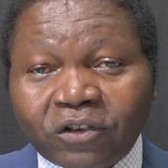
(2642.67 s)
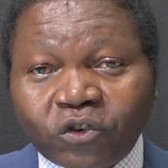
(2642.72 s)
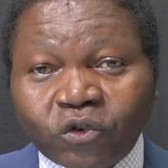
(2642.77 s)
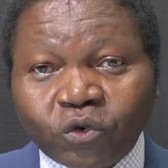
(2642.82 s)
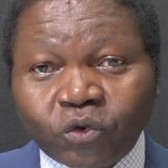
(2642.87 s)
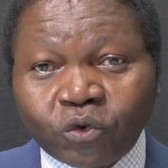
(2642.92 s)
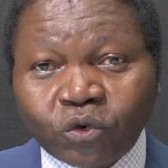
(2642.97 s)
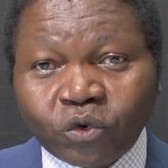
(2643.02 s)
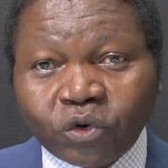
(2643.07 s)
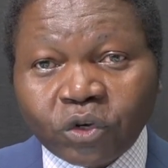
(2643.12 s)

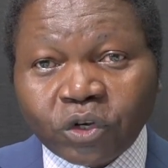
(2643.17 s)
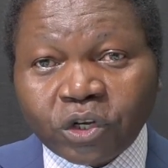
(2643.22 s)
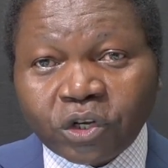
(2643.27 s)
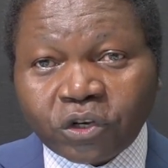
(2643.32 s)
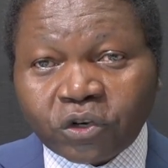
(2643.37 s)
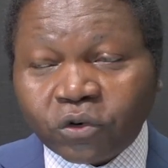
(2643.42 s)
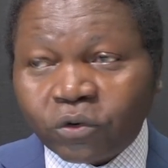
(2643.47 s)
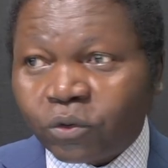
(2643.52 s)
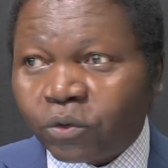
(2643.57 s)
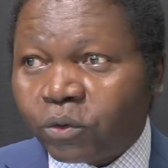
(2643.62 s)
to
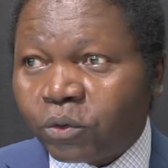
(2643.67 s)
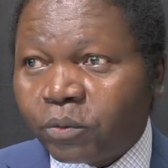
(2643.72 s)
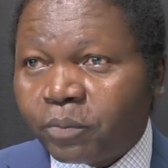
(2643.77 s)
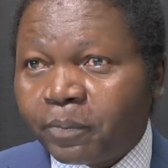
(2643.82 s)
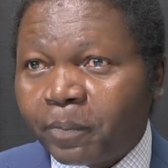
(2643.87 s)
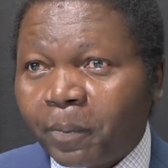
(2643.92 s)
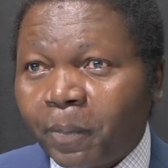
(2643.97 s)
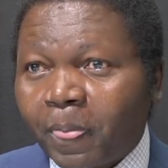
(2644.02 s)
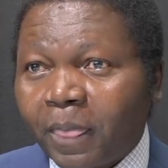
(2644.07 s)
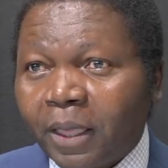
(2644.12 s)
do
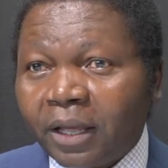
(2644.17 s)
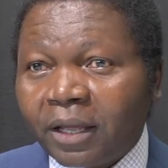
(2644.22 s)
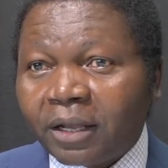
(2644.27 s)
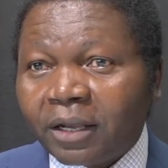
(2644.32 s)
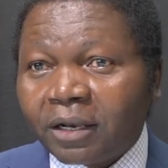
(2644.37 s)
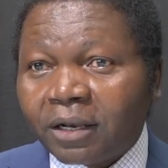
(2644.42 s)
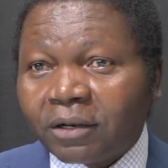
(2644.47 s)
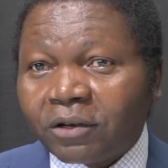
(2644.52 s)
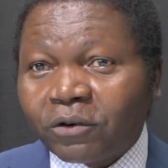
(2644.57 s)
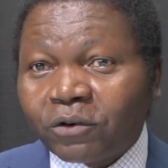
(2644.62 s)

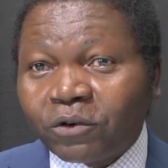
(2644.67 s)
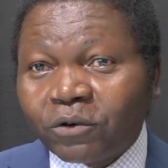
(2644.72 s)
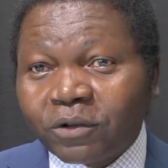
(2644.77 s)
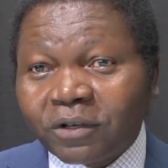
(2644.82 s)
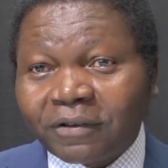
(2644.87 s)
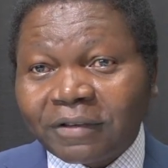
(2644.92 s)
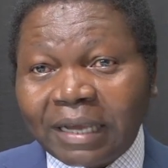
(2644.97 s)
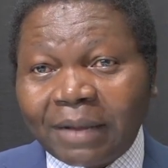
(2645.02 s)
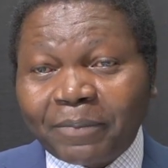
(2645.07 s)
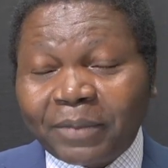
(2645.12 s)
the
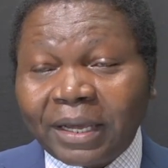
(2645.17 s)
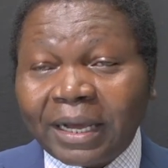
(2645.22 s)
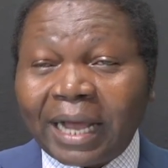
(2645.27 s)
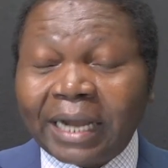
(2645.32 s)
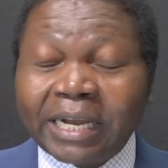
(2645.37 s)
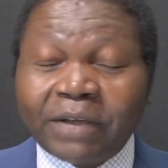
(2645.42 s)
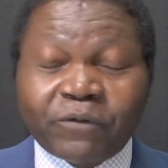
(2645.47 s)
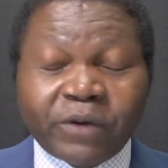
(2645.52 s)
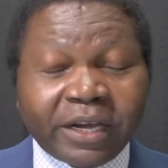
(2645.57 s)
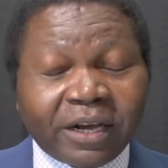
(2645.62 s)
same thing.
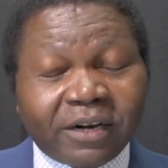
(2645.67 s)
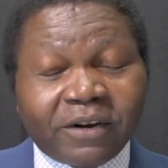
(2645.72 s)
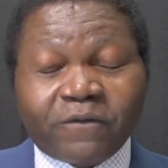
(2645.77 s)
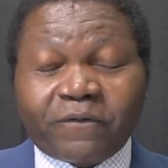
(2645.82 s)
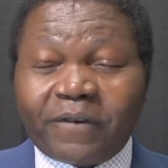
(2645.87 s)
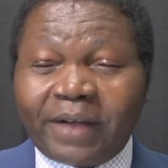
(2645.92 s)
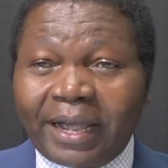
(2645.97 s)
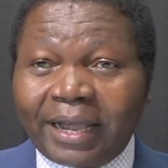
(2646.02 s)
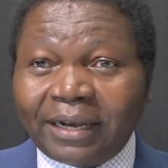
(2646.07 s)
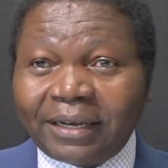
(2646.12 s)
And if we're going to
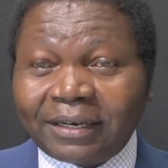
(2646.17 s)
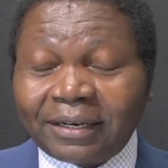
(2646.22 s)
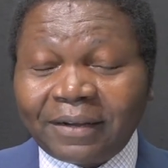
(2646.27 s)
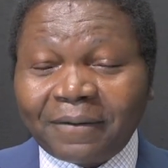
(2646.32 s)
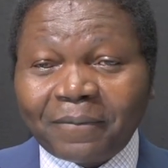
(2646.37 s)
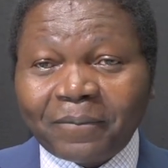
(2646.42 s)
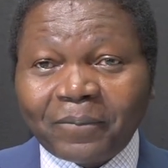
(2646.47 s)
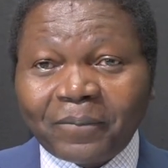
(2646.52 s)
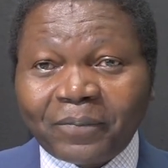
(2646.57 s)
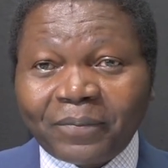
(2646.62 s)
fight,
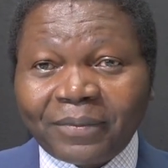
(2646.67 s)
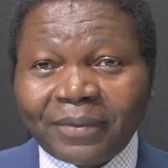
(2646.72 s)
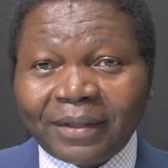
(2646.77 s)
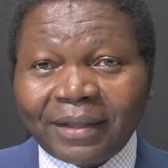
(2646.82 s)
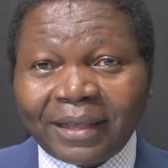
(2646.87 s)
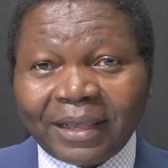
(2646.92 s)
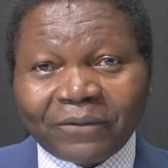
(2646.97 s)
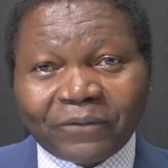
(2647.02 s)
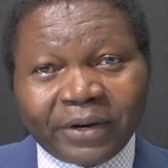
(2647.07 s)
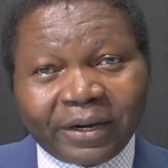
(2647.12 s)

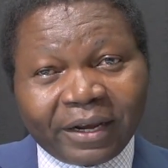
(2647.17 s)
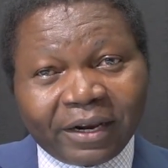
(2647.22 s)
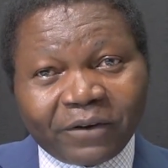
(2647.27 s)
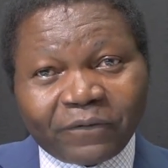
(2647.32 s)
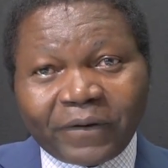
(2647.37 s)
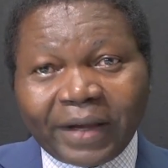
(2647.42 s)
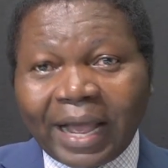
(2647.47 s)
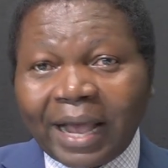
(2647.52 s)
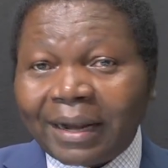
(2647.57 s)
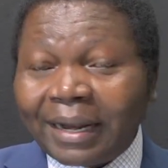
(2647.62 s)
I
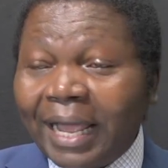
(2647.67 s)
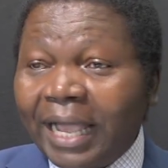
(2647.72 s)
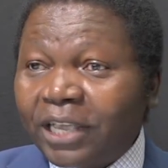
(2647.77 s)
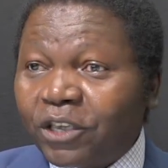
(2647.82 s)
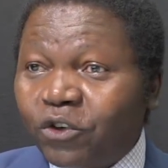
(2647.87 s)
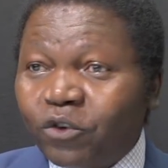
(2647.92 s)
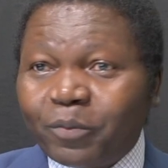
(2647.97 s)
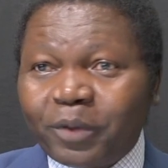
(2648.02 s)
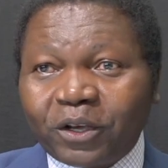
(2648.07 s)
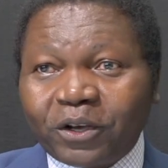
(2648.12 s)
like
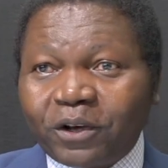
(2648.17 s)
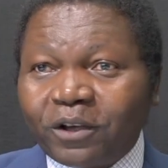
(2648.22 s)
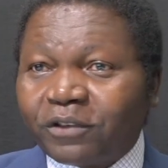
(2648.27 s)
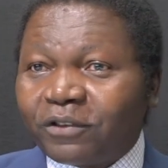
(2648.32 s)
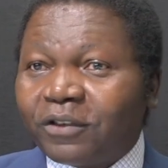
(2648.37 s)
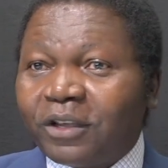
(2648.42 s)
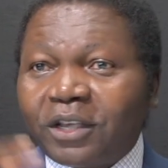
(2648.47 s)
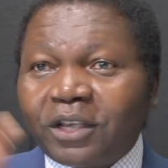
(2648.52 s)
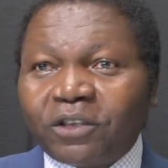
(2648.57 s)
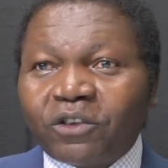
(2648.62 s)
you
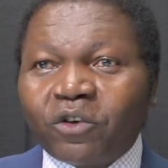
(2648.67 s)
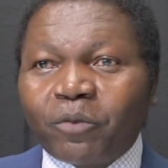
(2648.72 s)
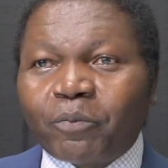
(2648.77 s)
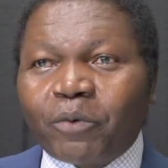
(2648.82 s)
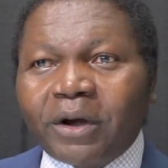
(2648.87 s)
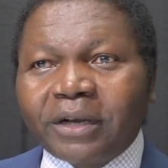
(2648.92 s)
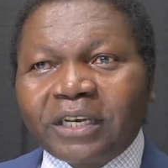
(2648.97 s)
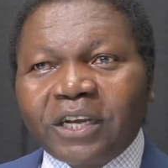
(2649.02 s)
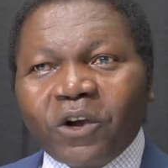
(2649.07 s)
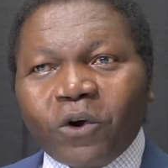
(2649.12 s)
because you're
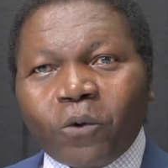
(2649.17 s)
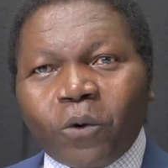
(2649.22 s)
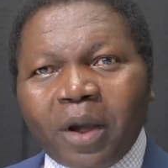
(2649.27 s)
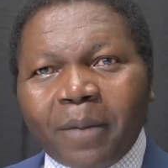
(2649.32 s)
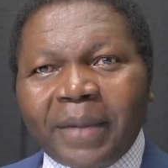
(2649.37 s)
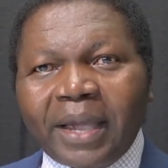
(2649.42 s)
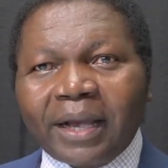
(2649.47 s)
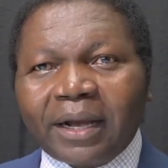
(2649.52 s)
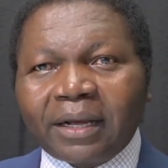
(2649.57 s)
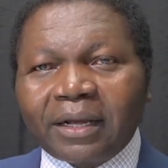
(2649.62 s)
pointing
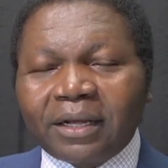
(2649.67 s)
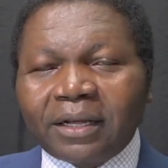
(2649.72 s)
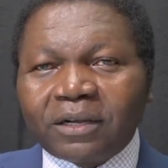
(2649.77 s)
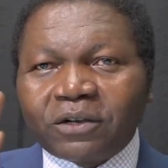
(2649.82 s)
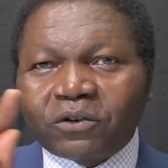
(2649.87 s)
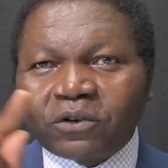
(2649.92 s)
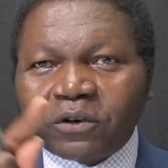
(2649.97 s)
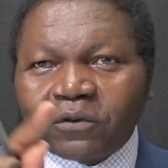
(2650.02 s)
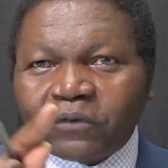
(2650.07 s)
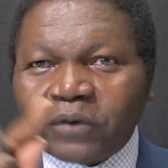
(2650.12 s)
Quebec
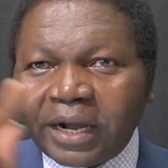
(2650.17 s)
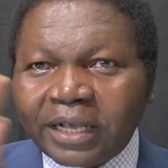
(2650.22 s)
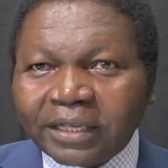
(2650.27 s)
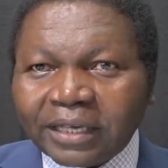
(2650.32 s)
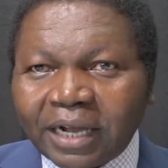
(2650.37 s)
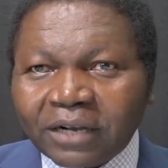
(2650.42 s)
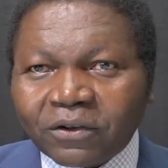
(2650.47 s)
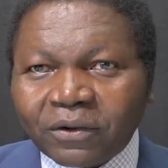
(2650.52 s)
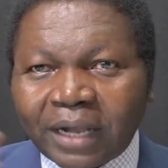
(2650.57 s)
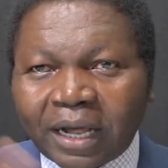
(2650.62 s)
to the French
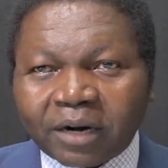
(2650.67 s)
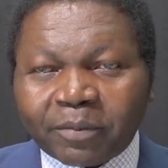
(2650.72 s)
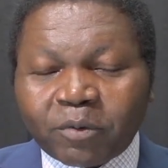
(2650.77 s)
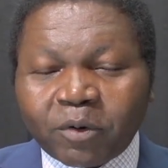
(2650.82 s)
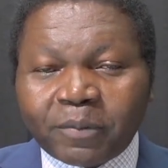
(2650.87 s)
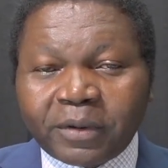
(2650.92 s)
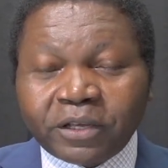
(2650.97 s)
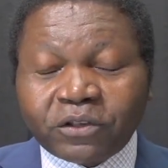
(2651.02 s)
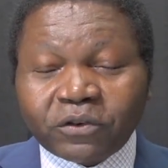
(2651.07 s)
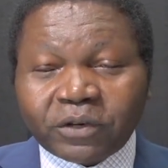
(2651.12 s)
and to La
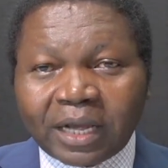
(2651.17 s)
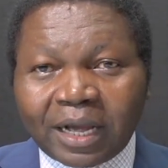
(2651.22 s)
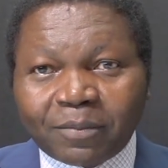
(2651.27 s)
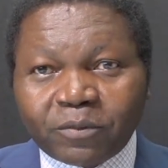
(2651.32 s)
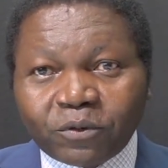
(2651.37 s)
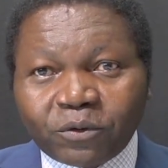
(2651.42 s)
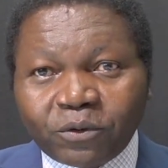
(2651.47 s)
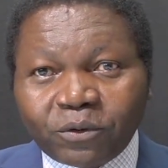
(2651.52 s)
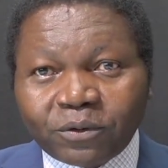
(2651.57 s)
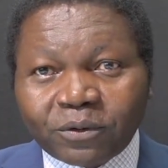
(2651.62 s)
République, to
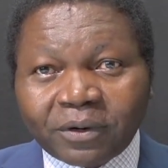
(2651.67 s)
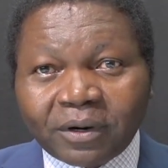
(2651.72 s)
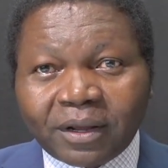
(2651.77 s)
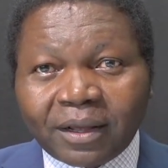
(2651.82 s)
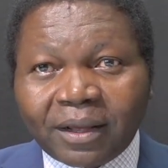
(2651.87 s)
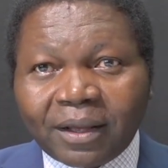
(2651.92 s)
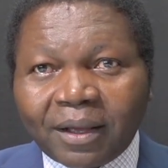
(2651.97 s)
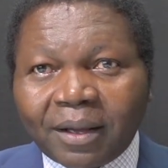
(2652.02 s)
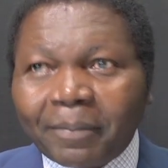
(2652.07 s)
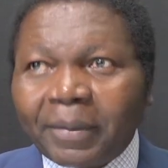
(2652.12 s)
Cameroon.
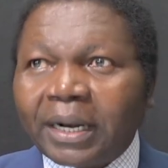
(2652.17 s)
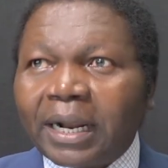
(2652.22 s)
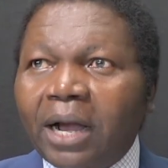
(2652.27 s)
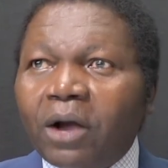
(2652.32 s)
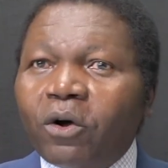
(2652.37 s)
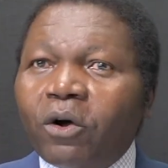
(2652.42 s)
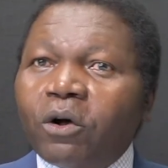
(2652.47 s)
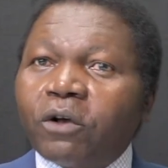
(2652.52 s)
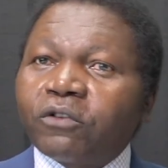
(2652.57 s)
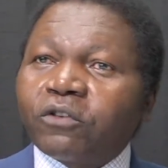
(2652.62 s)
But I
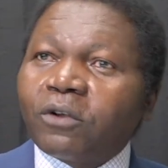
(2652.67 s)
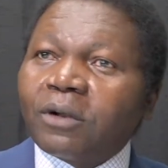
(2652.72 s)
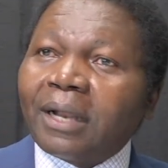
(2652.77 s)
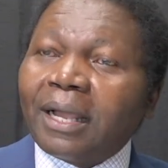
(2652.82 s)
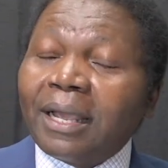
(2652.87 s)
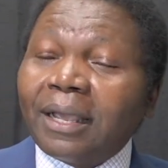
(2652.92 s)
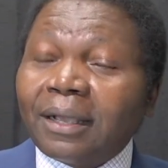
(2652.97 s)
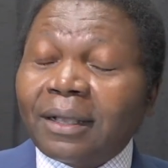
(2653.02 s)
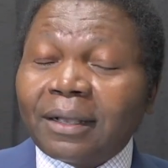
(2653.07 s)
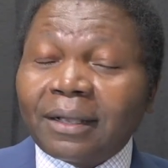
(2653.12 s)
also
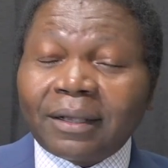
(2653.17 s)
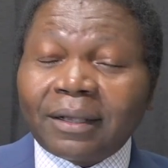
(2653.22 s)
like